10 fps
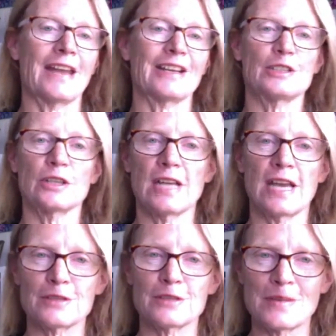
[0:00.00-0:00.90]
And I
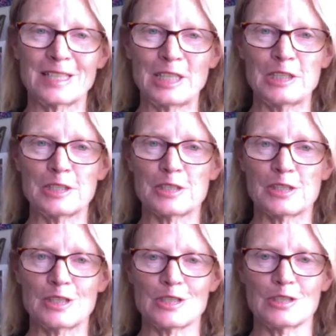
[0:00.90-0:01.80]
don't have to make any
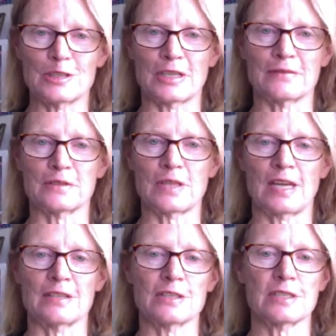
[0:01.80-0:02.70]
decisions
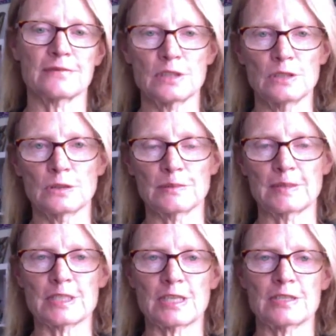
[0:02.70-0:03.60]
after that. I just have to look
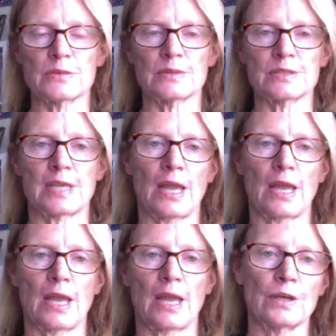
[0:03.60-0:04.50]
at my schedule and say,
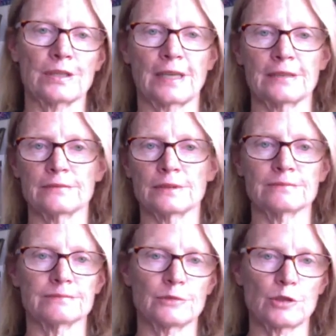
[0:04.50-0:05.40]
oh,
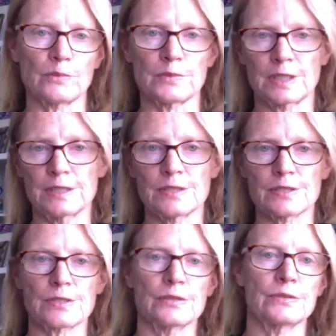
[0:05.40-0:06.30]
okay, right, drop the
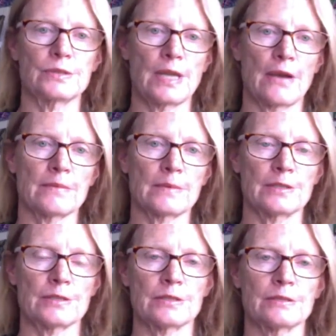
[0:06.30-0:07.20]
kids at school.
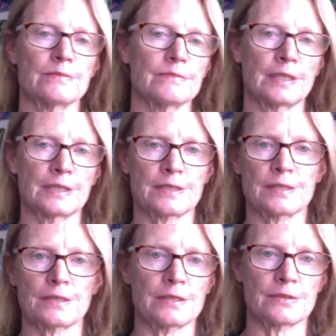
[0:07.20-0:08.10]
Now I'm going to do
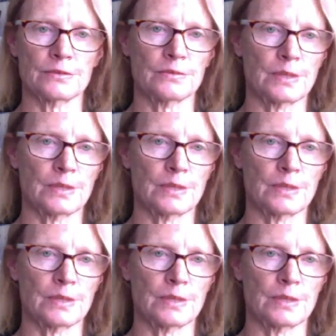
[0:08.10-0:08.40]
my exercise